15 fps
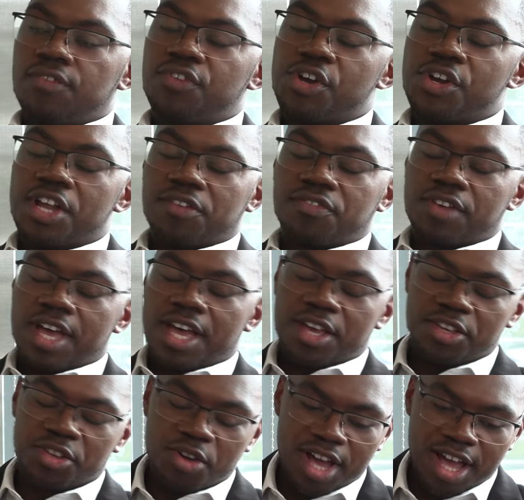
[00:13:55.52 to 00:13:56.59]
Fair enough. Uh,
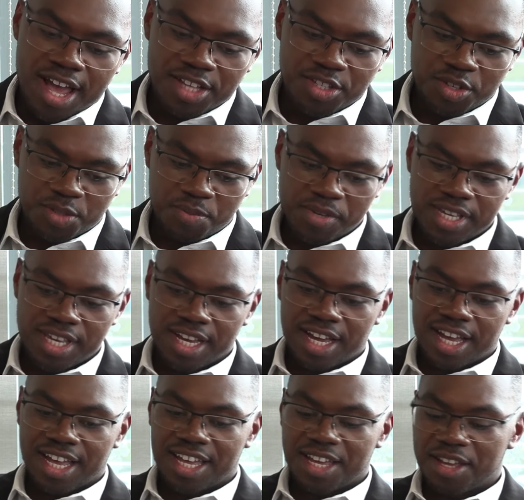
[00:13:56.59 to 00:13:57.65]
you know, as you're speaking,
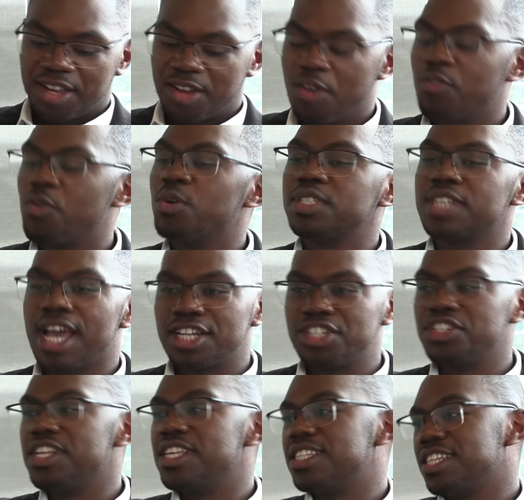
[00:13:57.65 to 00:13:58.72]
uh, of course,
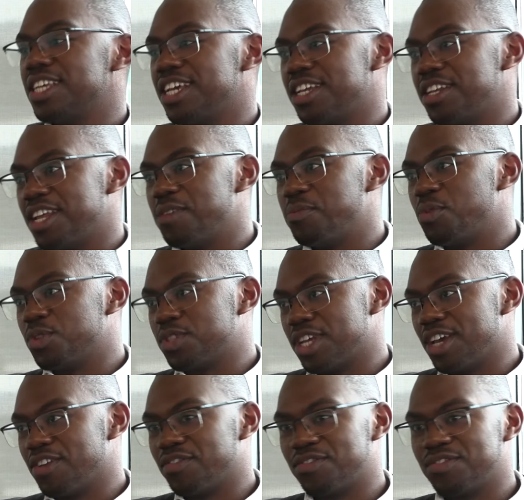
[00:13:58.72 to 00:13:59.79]
Action SA and, and BOSA
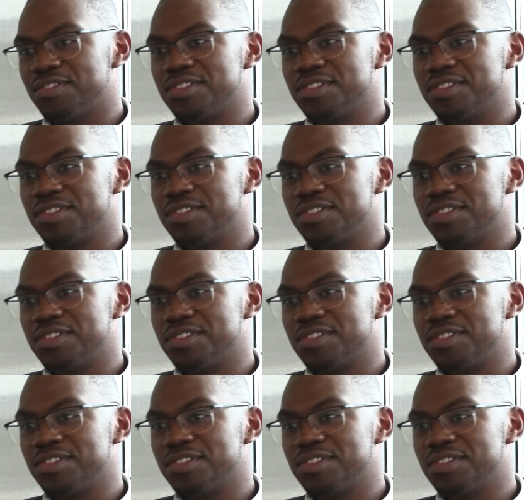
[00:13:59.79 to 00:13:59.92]
have